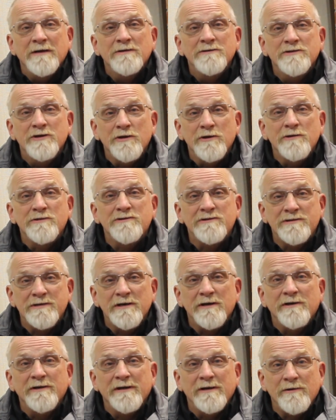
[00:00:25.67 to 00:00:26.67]
So you
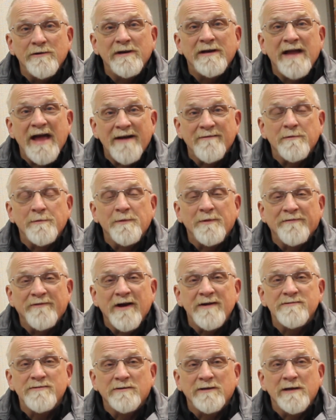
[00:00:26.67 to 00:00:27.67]
still do need to have a
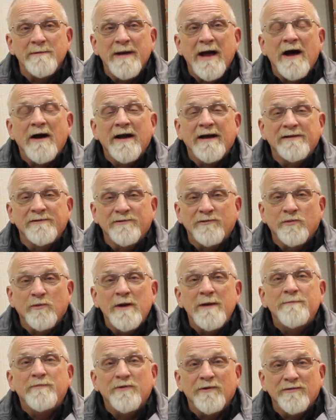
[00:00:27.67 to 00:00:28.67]
professional come out and
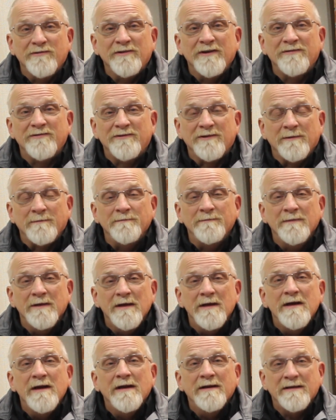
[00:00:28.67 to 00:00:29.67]
sweep your system
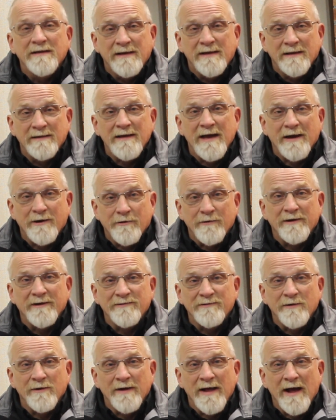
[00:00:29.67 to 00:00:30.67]
to get that
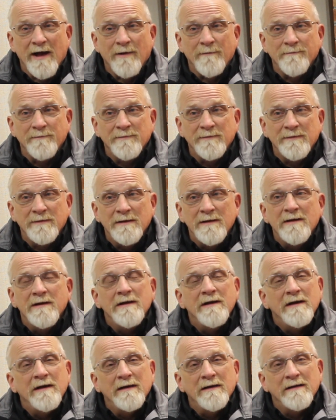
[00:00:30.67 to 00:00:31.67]
creosote out.
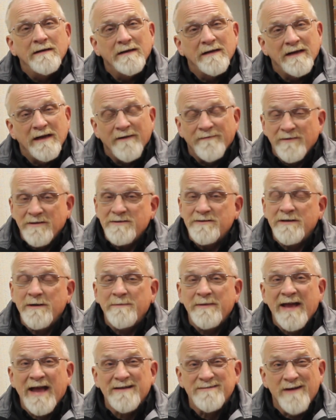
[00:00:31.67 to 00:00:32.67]
If the
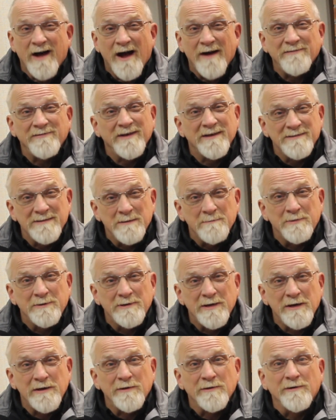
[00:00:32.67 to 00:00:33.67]
chimney has offsets in
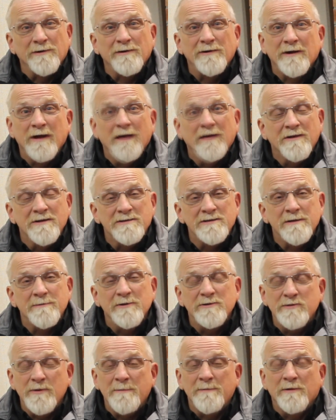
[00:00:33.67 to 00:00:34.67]
particular, the
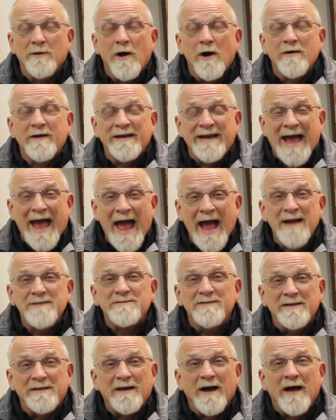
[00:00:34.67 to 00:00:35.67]
chimney sweep log can
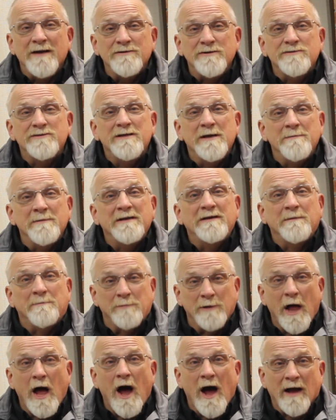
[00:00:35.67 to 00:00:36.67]
actually cause your chimney to
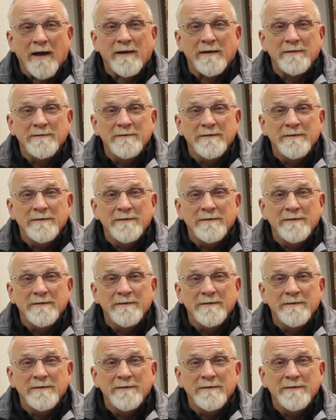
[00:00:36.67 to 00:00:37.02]
block.